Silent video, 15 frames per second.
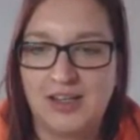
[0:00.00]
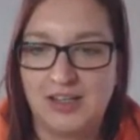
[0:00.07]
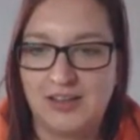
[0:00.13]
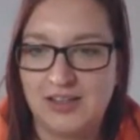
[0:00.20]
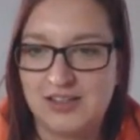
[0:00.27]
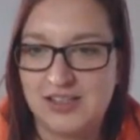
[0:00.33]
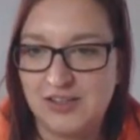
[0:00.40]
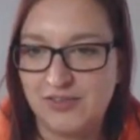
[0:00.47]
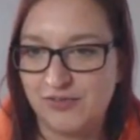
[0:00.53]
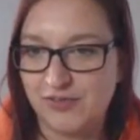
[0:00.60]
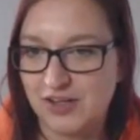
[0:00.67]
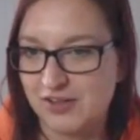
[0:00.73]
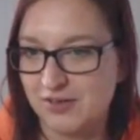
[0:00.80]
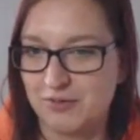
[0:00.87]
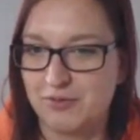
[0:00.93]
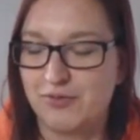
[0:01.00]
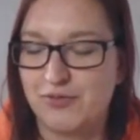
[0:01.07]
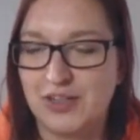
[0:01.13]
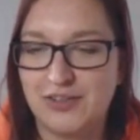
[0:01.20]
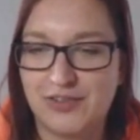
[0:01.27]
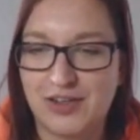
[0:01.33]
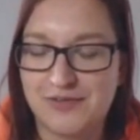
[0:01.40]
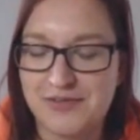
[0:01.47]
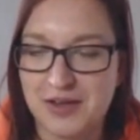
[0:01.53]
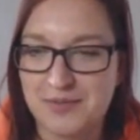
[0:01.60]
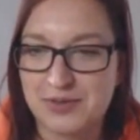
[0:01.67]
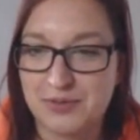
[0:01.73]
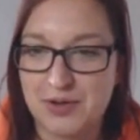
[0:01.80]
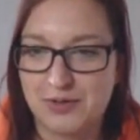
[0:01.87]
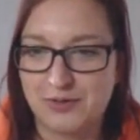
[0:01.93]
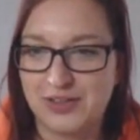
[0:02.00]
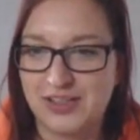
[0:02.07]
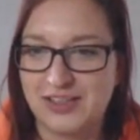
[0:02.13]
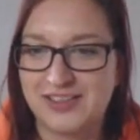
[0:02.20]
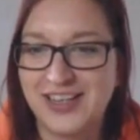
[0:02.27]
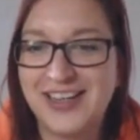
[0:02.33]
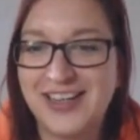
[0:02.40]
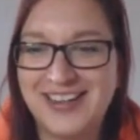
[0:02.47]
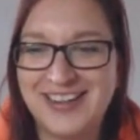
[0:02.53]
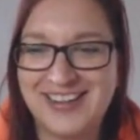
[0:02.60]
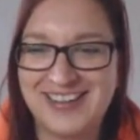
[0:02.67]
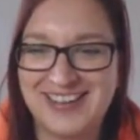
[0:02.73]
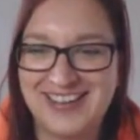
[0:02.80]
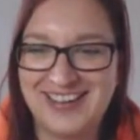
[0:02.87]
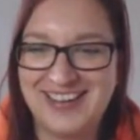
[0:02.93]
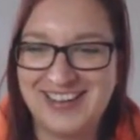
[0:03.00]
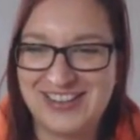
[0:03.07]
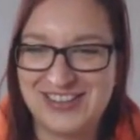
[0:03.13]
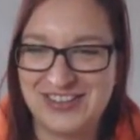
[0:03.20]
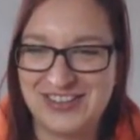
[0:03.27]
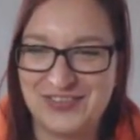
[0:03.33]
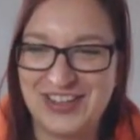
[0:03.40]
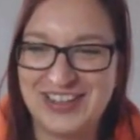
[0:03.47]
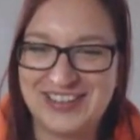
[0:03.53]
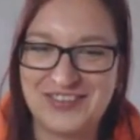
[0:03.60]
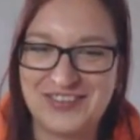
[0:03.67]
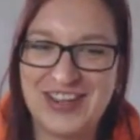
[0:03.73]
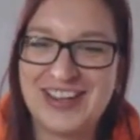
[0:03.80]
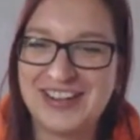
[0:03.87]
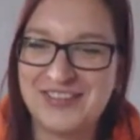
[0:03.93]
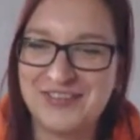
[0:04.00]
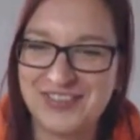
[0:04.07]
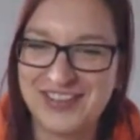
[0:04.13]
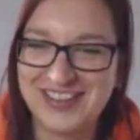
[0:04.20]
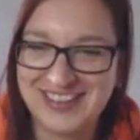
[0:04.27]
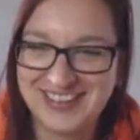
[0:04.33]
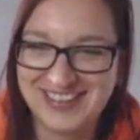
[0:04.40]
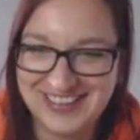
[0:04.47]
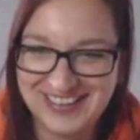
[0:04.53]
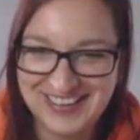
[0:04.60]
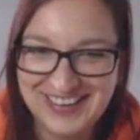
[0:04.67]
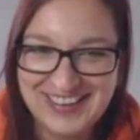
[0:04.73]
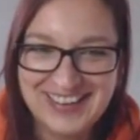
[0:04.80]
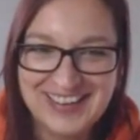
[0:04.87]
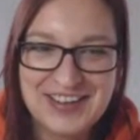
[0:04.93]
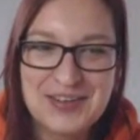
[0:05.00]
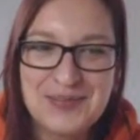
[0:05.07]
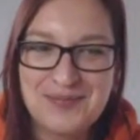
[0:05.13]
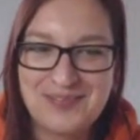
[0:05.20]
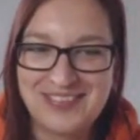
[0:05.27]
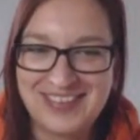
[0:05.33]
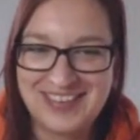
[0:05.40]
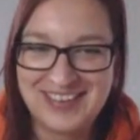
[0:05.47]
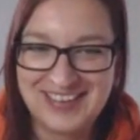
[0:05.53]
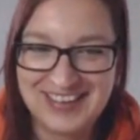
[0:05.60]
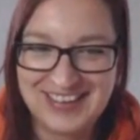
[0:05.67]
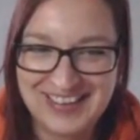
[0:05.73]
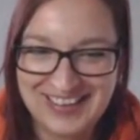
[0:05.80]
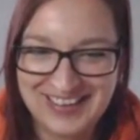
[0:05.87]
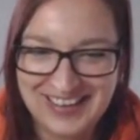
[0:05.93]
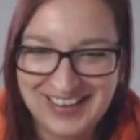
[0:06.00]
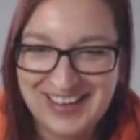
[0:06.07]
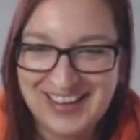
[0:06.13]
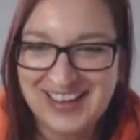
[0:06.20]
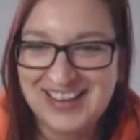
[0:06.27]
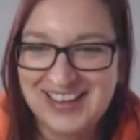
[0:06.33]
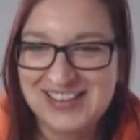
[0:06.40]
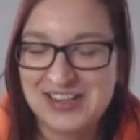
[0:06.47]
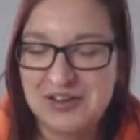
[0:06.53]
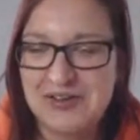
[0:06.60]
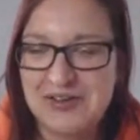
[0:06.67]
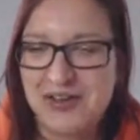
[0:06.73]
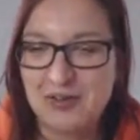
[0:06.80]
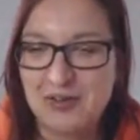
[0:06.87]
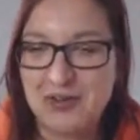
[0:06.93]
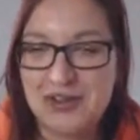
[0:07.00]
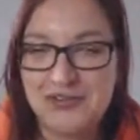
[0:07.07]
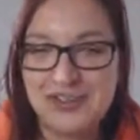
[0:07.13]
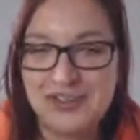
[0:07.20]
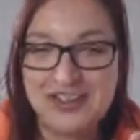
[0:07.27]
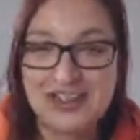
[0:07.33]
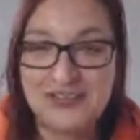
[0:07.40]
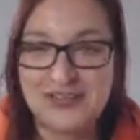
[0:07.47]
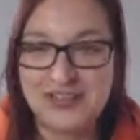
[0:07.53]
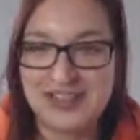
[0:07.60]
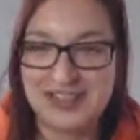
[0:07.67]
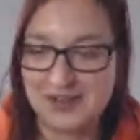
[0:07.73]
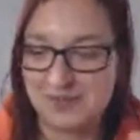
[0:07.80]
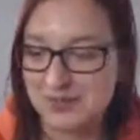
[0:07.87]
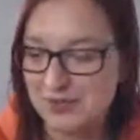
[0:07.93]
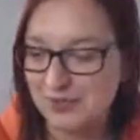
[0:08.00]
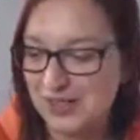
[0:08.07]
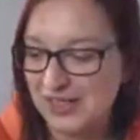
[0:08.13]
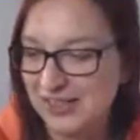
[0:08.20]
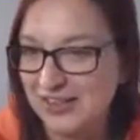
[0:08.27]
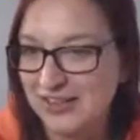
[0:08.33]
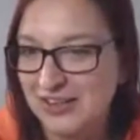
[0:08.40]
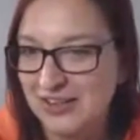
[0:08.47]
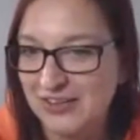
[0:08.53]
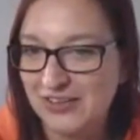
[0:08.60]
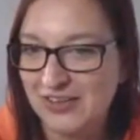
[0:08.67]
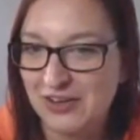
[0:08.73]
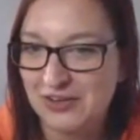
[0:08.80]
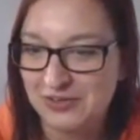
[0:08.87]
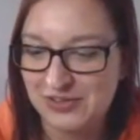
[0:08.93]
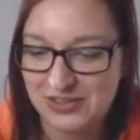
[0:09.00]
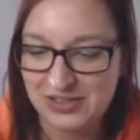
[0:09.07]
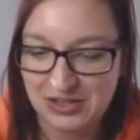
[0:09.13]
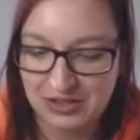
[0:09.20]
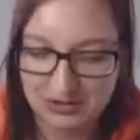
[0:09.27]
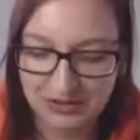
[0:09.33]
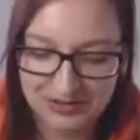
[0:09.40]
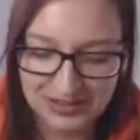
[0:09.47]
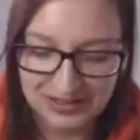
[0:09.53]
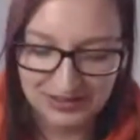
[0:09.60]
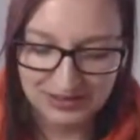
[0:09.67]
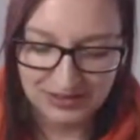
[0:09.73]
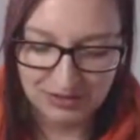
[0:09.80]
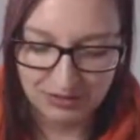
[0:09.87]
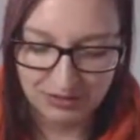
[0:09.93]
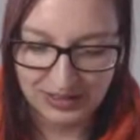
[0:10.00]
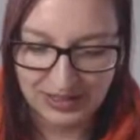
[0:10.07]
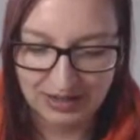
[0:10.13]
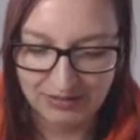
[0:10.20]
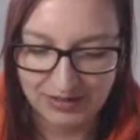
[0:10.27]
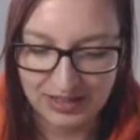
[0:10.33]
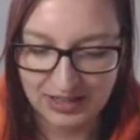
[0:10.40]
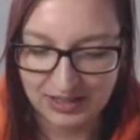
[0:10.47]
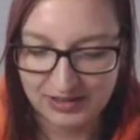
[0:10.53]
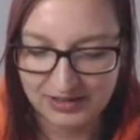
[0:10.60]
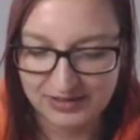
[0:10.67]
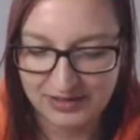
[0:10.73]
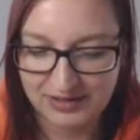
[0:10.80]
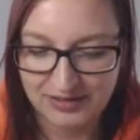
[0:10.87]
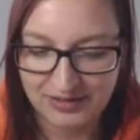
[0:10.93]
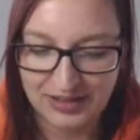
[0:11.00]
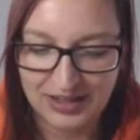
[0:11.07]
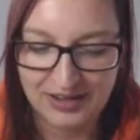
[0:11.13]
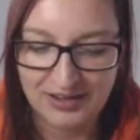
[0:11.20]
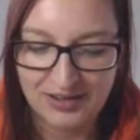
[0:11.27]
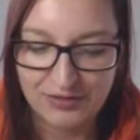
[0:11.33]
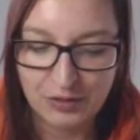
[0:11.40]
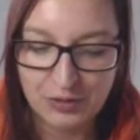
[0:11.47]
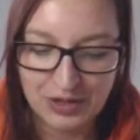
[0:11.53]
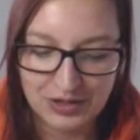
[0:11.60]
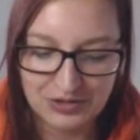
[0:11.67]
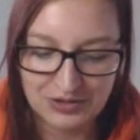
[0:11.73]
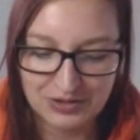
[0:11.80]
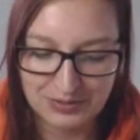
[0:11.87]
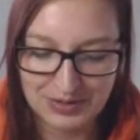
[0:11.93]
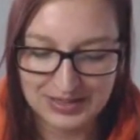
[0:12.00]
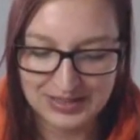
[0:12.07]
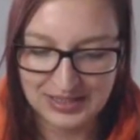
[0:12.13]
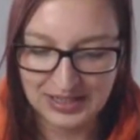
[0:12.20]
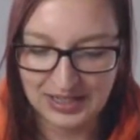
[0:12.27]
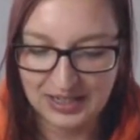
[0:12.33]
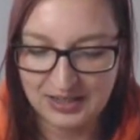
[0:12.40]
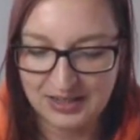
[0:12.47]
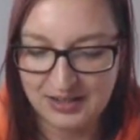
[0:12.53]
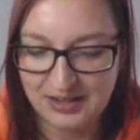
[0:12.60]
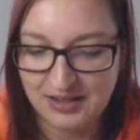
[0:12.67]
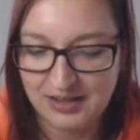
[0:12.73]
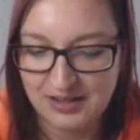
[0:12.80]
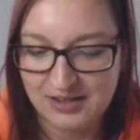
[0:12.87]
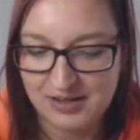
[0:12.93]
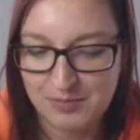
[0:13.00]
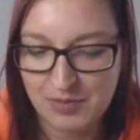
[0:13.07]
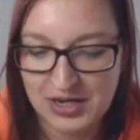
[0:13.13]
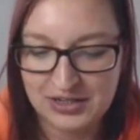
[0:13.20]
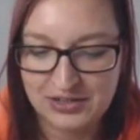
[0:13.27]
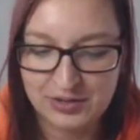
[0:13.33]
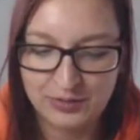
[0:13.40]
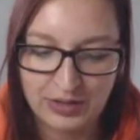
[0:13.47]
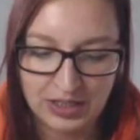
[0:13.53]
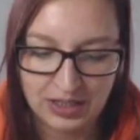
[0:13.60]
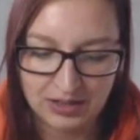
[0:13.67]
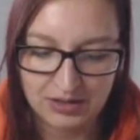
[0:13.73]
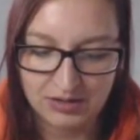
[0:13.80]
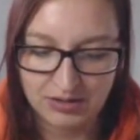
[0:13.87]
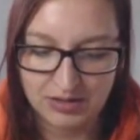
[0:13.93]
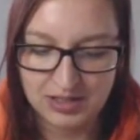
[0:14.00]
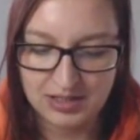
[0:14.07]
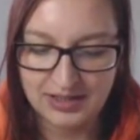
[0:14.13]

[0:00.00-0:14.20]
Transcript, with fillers: The diff, I don't know what thirty-five times twelve is. I should have picked a better number. one hundred fifty, maybe. So whatever the difference is between those two, so let's just do it on a calculator, because yeah, four hundred twenty minus three hundred.